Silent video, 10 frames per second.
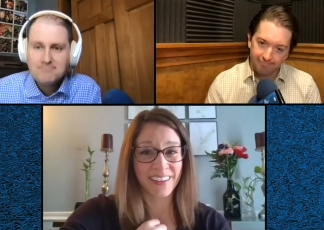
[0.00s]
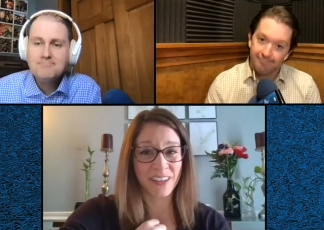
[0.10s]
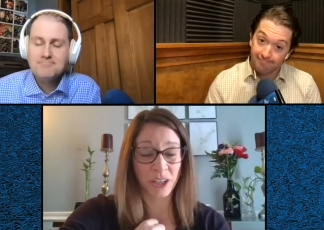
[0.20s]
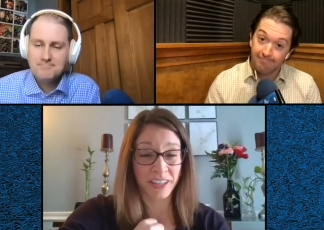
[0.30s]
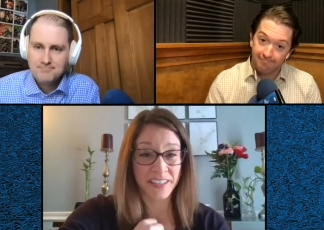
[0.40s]

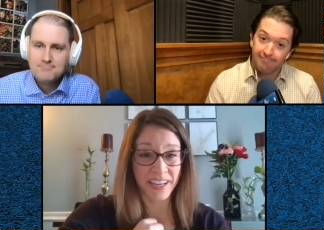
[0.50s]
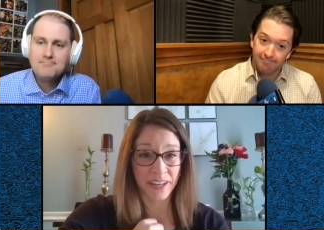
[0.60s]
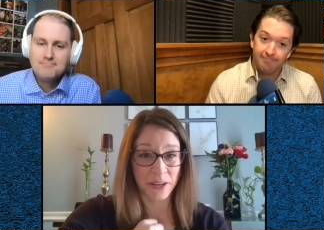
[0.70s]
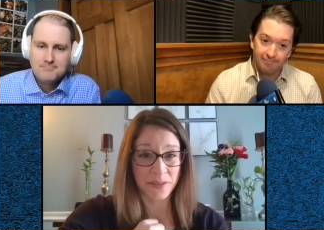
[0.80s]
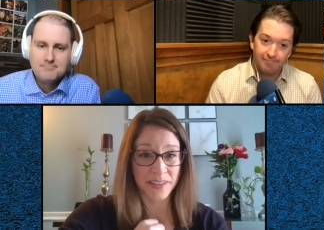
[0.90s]
Speaker 1: early
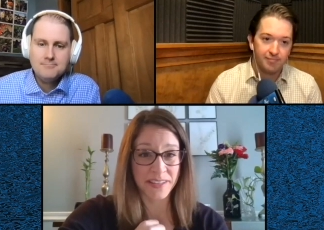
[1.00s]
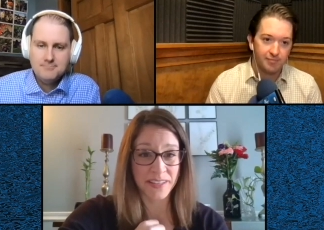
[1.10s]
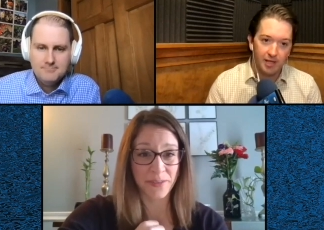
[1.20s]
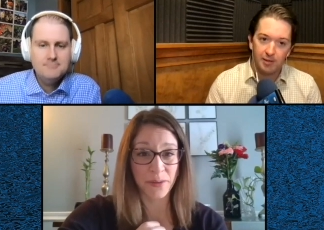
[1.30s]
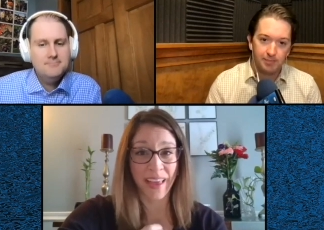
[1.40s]
diagnosis if
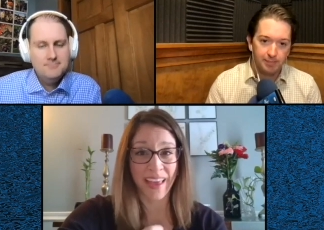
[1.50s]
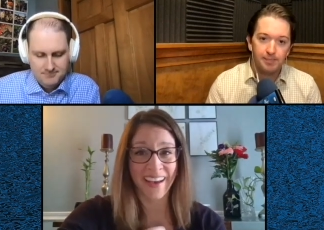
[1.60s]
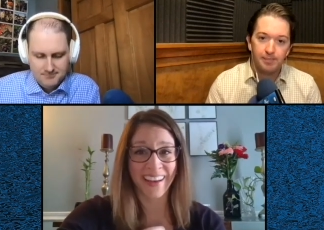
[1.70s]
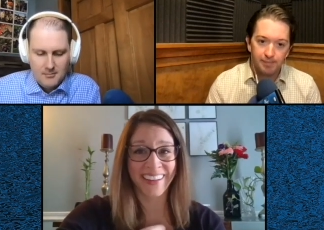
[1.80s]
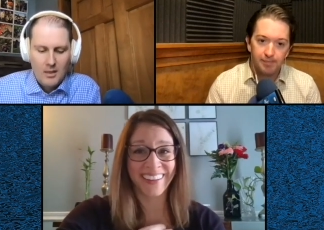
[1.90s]
yeah. you
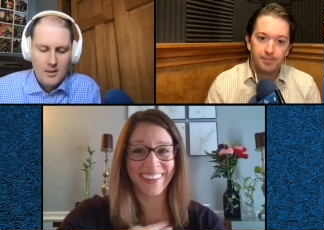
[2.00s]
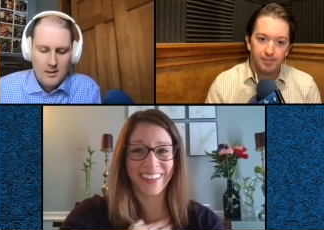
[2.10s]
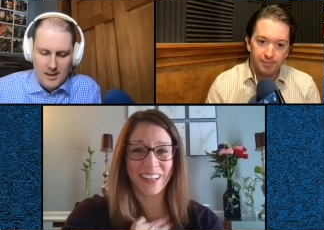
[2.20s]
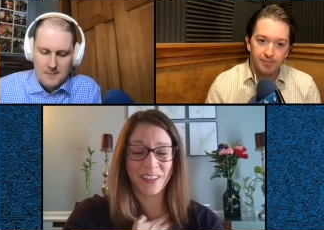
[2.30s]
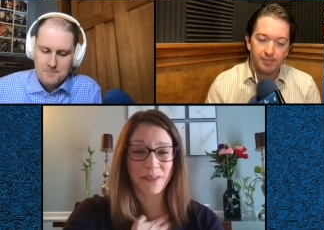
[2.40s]
can you yeah.
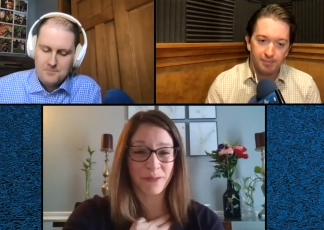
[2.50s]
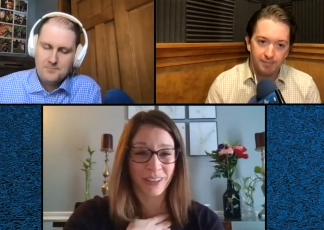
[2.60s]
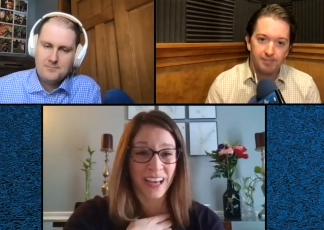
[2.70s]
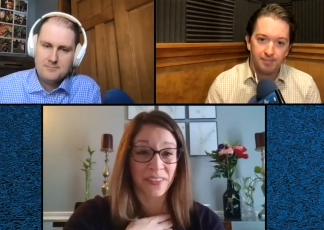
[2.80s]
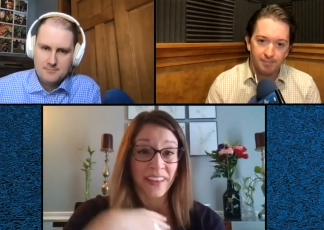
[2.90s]
know to roll
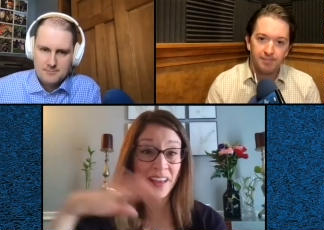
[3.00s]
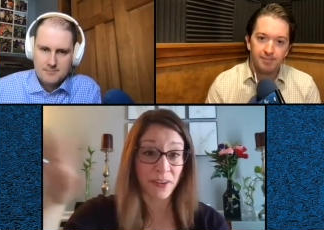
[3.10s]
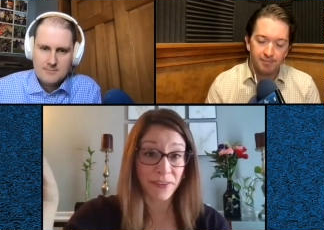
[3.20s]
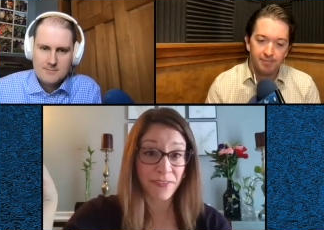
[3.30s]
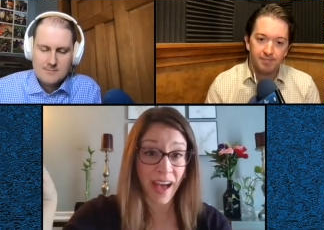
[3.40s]
out the other
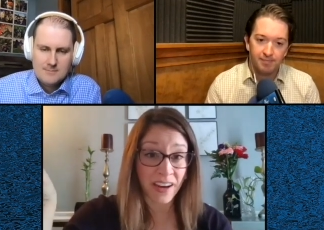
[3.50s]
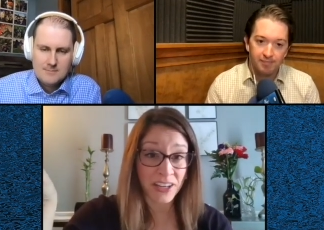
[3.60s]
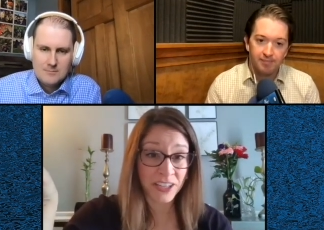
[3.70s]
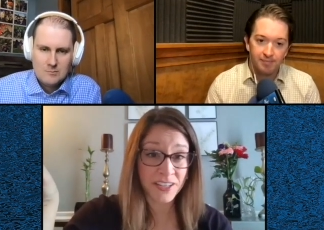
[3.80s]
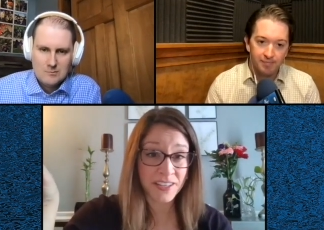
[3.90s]

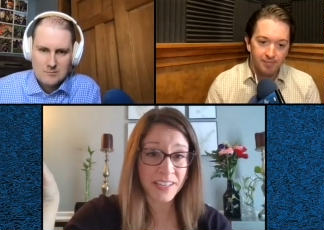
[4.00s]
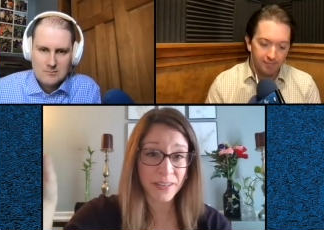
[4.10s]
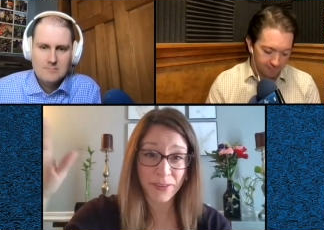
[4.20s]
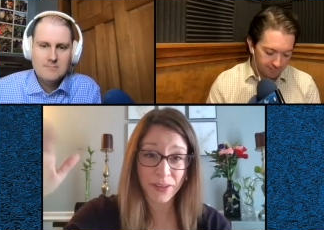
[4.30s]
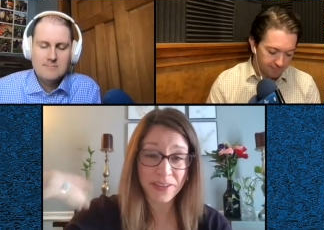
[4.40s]
factors because if
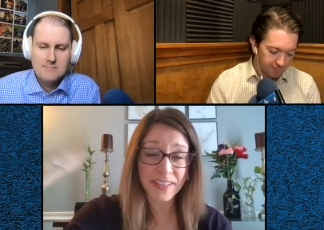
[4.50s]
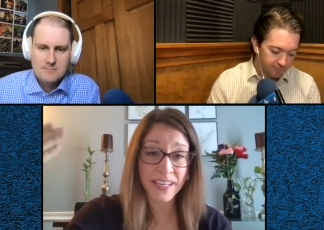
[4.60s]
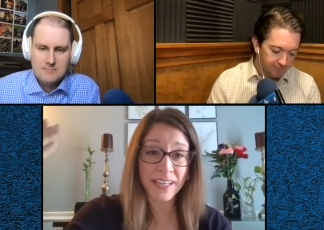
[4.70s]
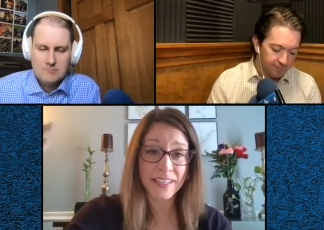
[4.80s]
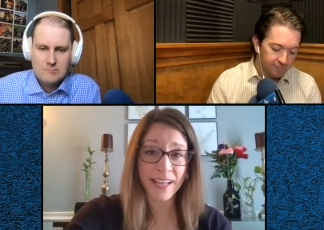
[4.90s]
you're
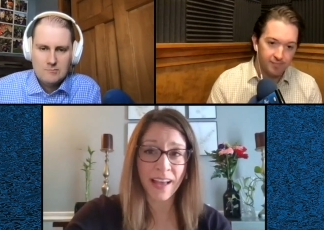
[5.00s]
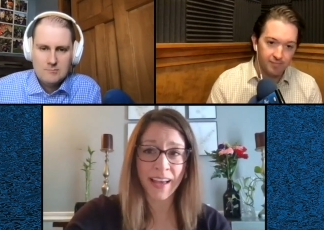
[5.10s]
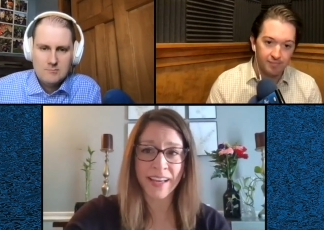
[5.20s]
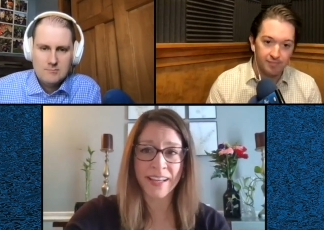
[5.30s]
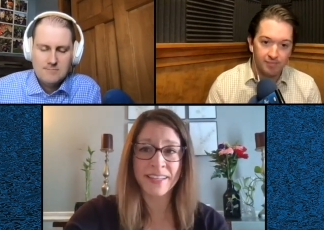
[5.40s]
seeing
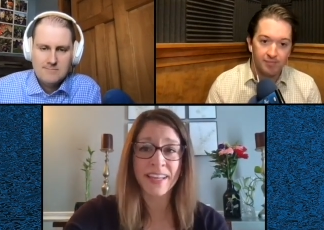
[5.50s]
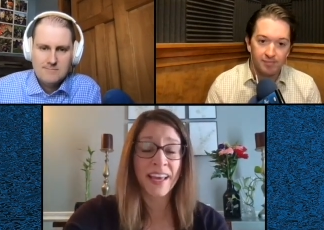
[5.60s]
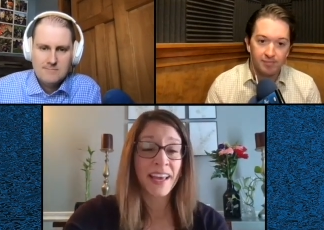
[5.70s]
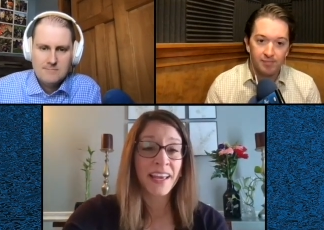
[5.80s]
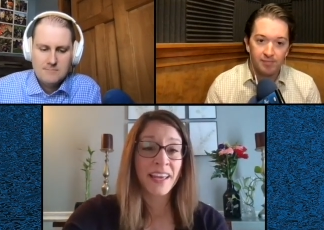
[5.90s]
signs
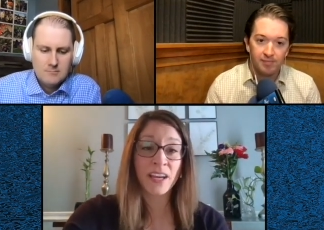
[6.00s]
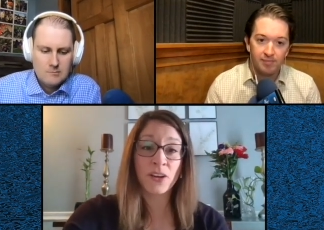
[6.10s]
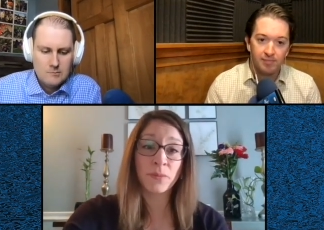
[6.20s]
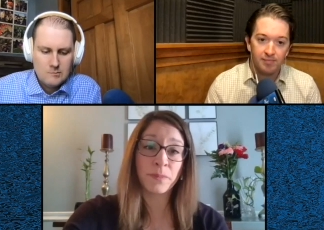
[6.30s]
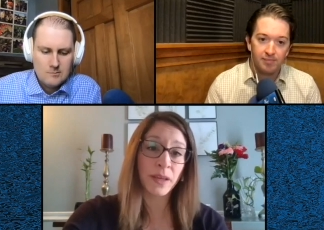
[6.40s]
it
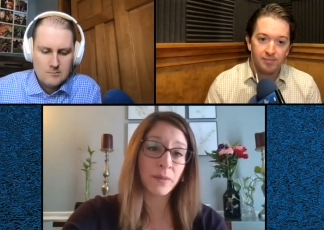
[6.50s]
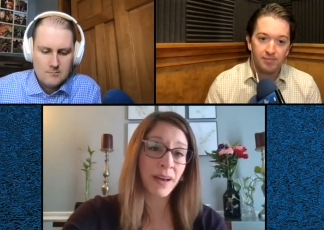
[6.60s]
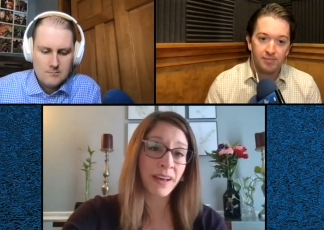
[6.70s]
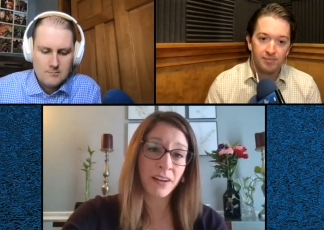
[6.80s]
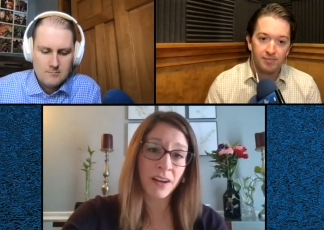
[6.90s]
could be
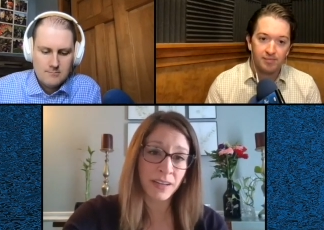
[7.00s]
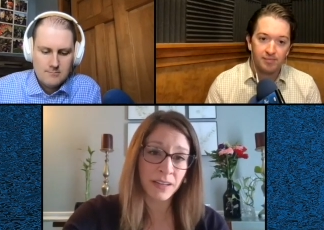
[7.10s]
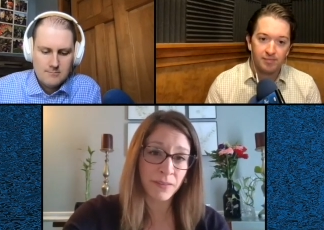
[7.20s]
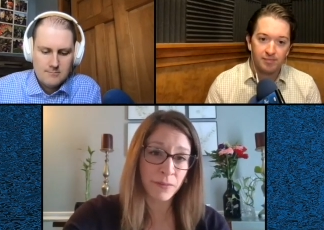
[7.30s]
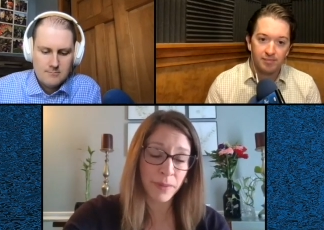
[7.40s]
mild cognitive
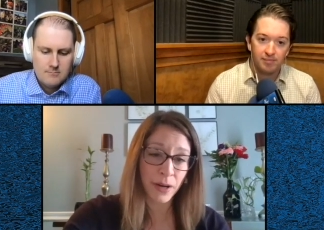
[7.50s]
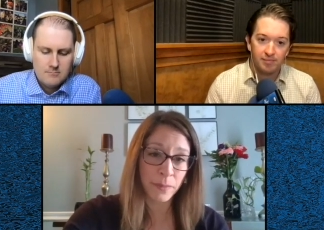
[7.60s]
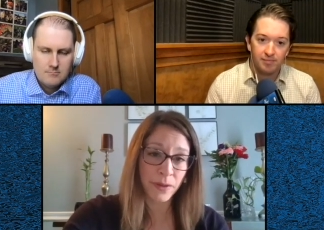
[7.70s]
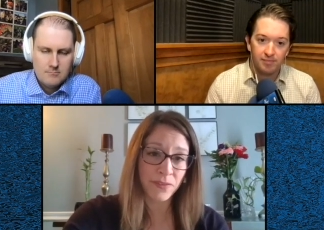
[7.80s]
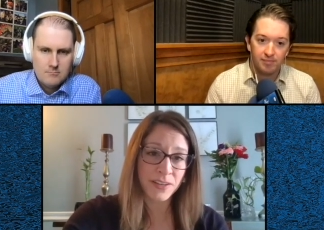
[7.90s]

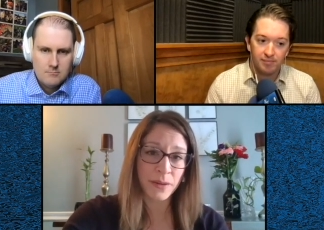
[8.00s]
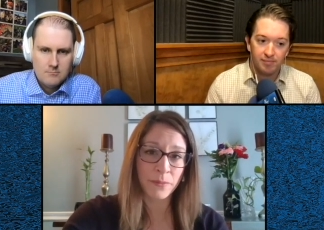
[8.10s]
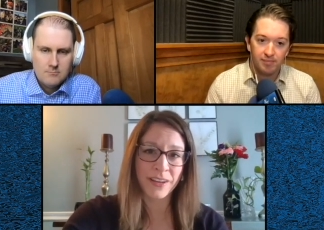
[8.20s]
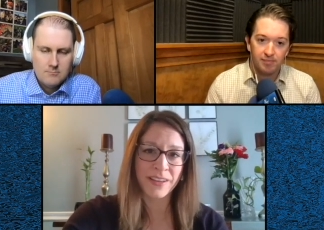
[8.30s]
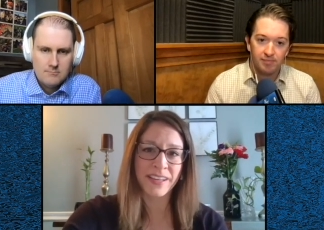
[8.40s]
impairment for some
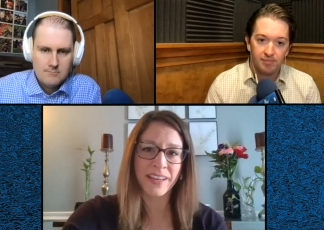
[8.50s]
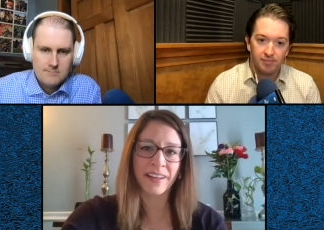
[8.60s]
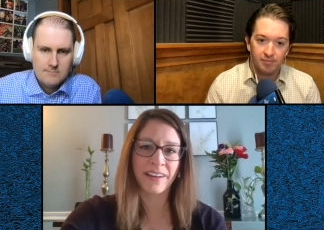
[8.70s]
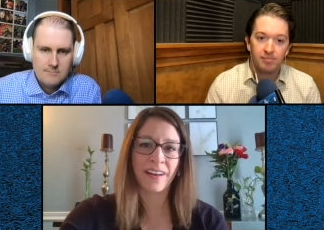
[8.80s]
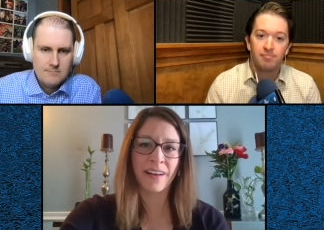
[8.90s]

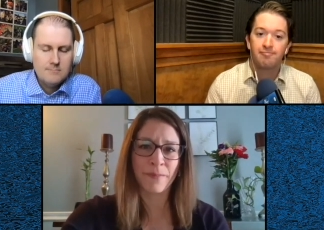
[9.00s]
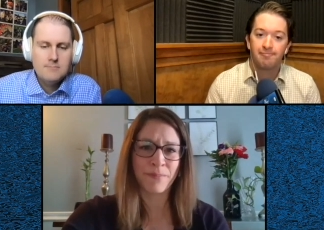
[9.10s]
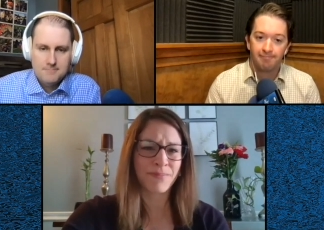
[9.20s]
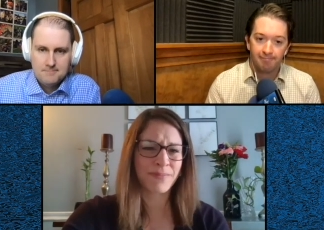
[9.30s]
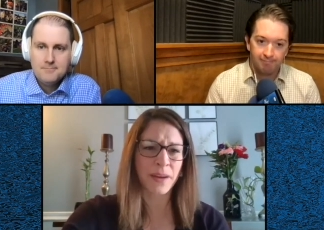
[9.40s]
reason um,
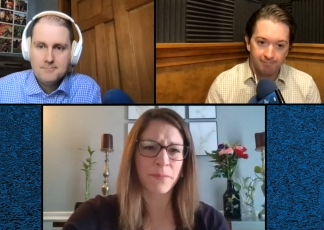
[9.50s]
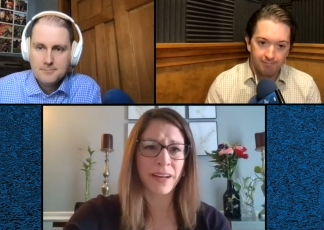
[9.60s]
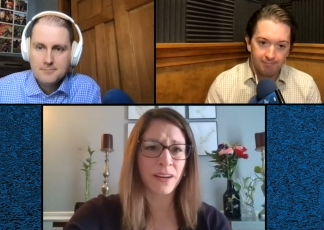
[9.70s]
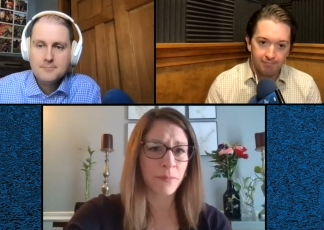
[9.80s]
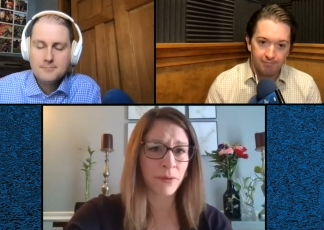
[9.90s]
that might
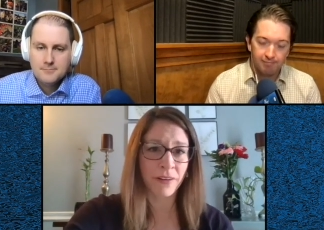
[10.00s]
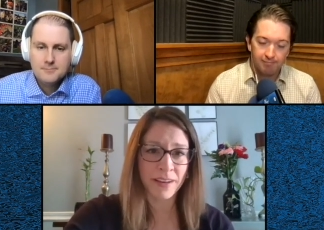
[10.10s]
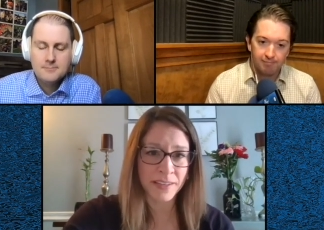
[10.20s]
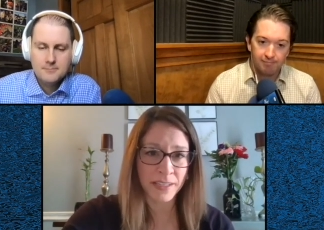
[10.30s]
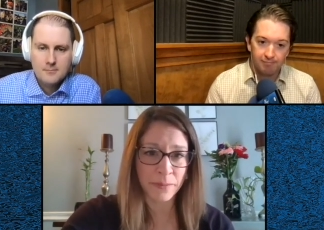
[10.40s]
not progress
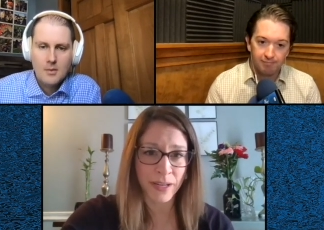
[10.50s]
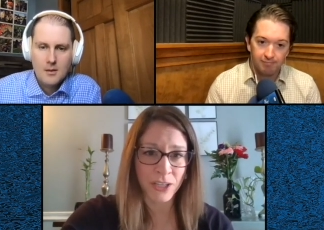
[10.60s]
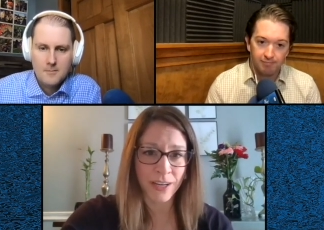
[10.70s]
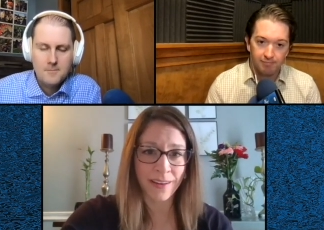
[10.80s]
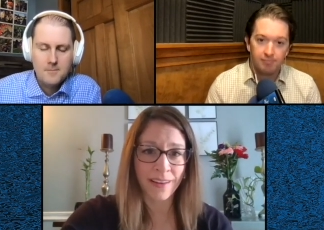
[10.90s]
to
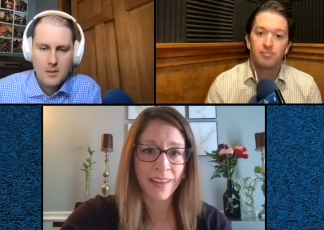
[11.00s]
dementia